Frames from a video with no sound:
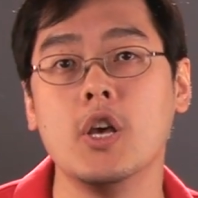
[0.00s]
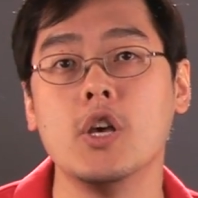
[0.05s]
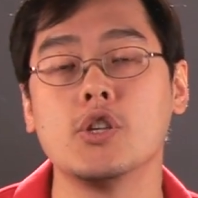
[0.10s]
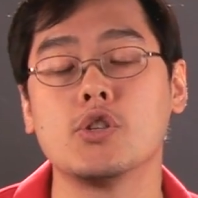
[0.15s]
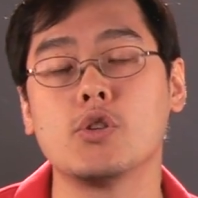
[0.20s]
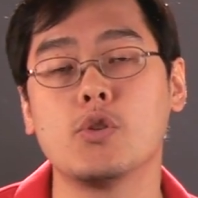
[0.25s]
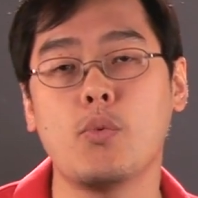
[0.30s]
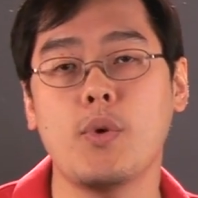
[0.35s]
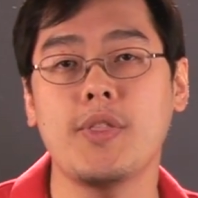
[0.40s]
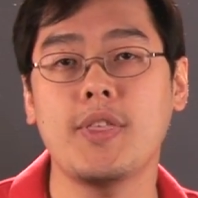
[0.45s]

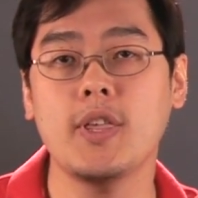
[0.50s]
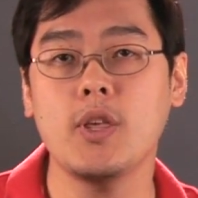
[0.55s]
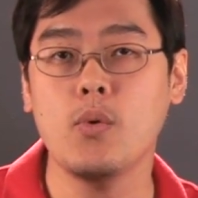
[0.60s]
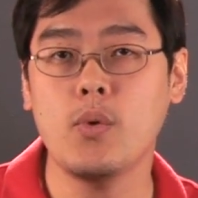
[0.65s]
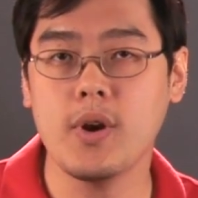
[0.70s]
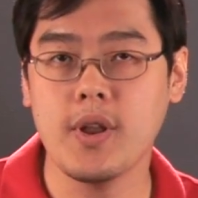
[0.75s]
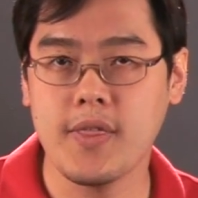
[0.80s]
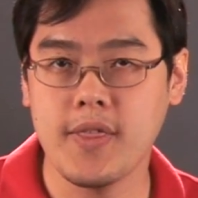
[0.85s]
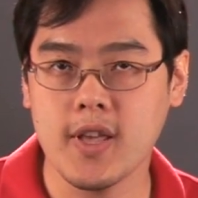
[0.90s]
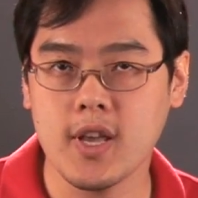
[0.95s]
So the one thing you
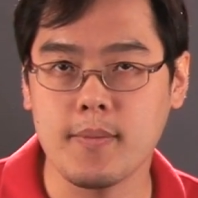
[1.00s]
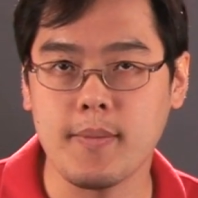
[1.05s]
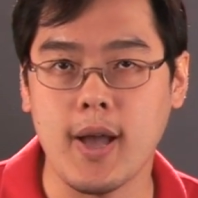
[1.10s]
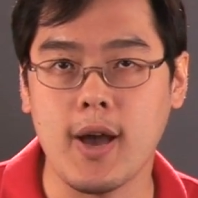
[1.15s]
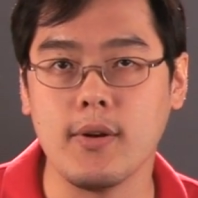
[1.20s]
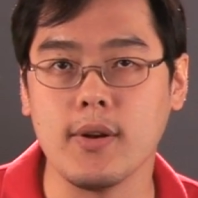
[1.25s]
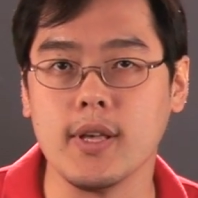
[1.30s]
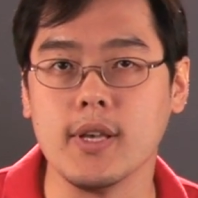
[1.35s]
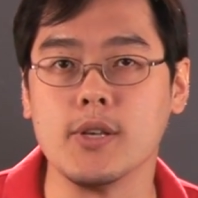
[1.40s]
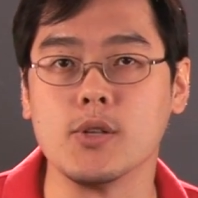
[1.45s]
want to think
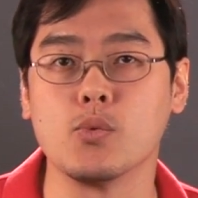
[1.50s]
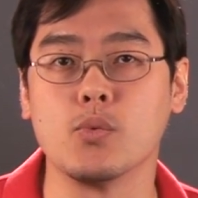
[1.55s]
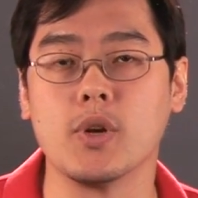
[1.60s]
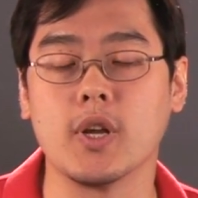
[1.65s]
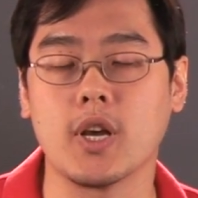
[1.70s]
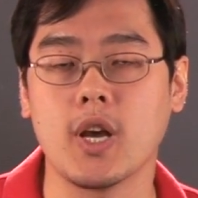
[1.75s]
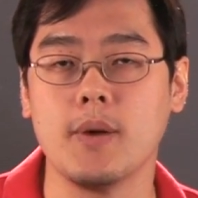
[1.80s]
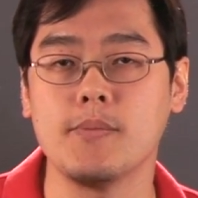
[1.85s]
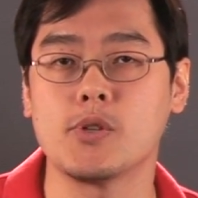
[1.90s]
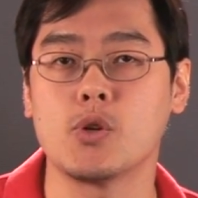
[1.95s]
about is when
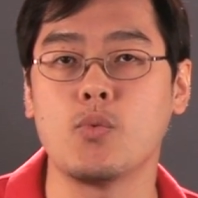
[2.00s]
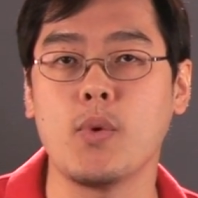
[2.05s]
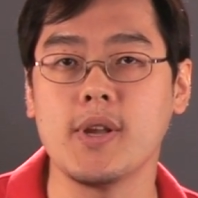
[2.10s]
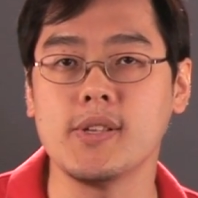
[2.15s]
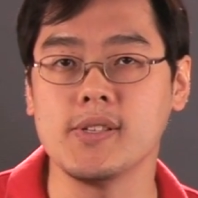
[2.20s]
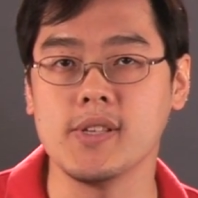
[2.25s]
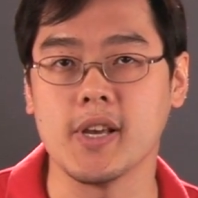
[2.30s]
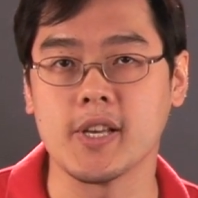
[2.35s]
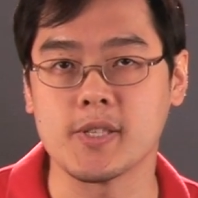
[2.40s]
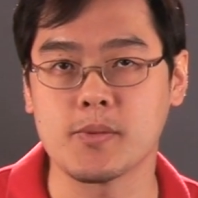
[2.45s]
it comes to
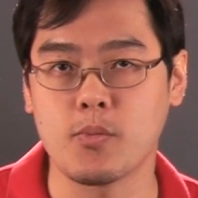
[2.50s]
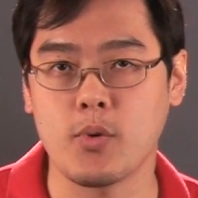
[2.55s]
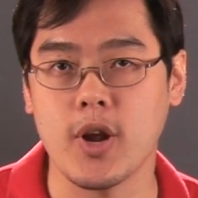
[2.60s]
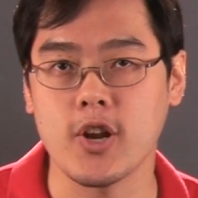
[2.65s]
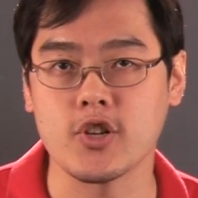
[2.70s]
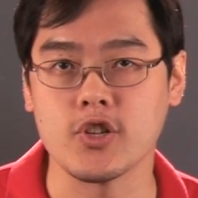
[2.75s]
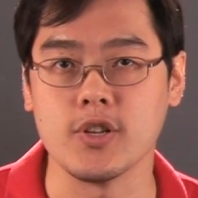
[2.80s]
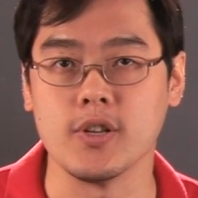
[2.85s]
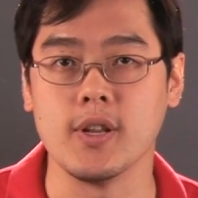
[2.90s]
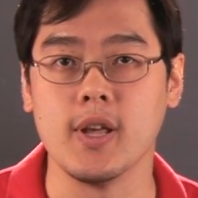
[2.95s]
raising an
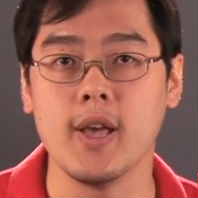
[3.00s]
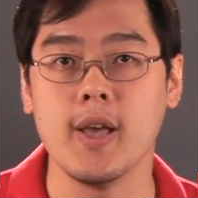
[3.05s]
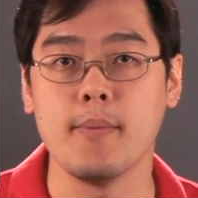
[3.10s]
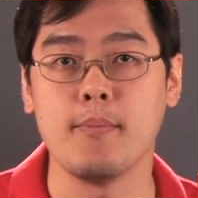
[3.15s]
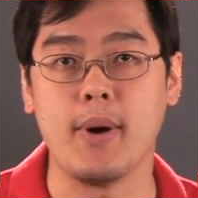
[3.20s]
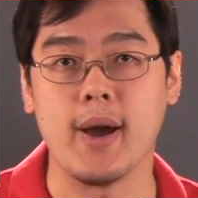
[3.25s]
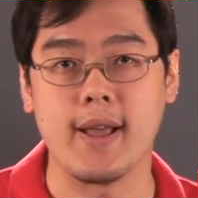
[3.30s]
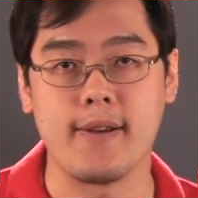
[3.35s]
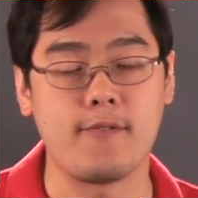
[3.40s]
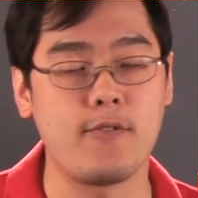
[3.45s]
expression
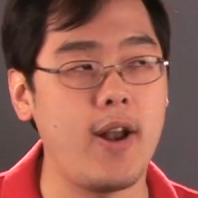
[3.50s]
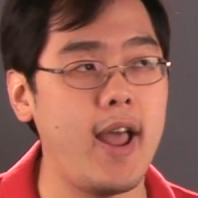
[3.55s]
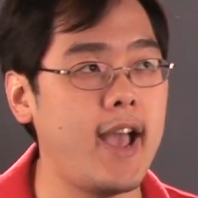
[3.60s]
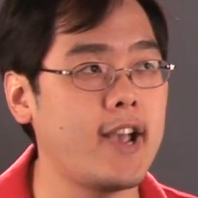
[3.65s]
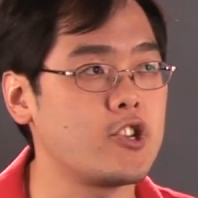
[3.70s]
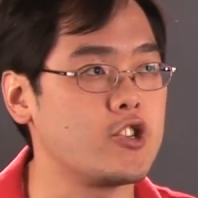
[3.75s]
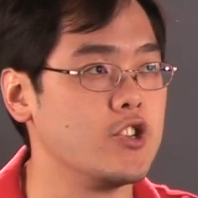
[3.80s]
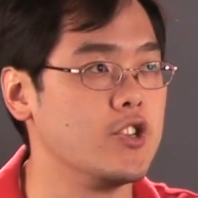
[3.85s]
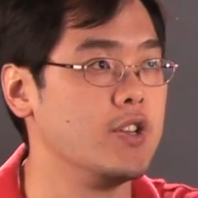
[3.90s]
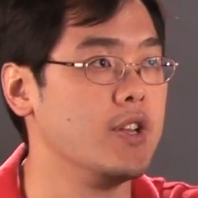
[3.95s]
by a
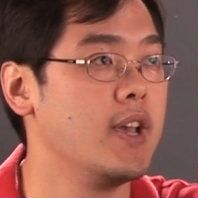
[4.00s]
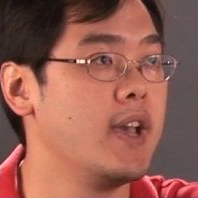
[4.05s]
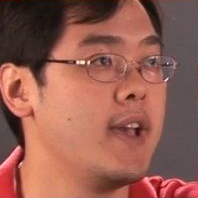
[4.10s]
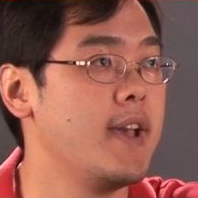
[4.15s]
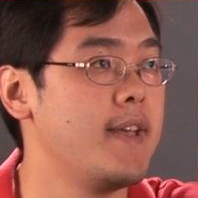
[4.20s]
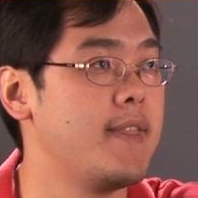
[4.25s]
fraction,